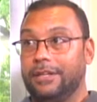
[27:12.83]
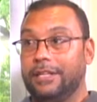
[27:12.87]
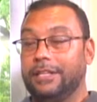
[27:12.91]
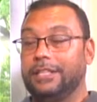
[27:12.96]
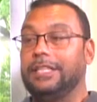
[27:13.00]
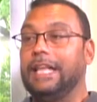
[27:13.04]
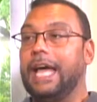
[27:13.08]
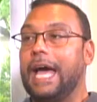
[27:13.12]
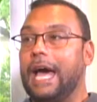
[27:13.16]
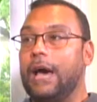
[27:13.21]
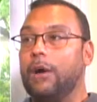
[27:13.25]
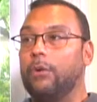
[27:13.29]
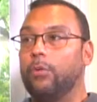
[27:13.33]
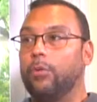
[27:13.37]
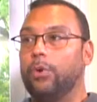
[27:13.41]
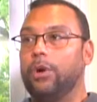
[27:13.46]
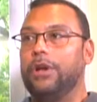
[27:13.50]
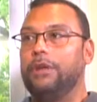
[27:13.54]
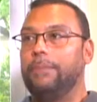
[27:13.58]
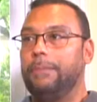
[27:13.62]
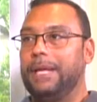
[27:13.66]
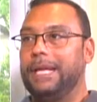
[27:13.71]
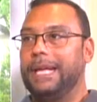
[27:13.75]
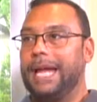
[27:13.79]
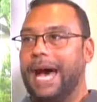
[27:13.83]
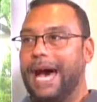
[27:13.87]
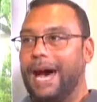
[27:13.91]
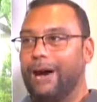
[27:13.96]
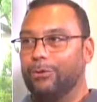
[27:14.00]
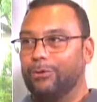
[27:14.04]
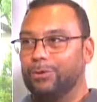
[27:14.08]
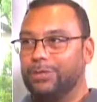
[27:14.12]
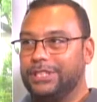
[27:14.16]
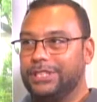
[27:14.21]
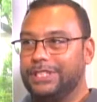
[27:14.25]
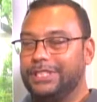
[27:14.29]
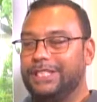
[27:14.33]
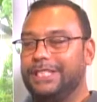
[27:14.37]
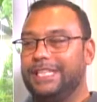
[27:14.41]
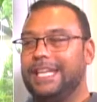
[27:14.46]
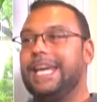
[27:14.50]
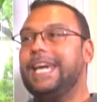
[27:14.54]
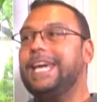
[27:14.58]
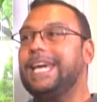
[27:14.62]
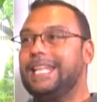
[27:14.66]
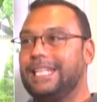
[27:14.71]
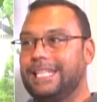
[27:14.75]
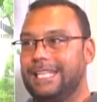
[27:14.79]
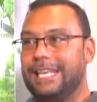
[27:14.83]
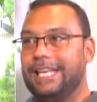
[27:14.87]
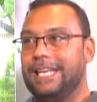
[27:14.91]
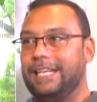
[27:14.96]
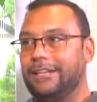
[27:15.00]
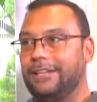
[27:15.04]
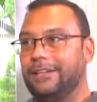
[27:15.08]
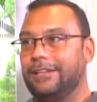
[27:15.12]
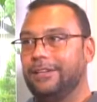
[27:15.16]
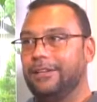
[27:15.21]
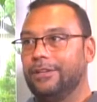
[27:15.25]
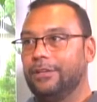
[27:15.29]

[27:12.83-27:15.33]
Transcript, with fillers: that would have been outstanding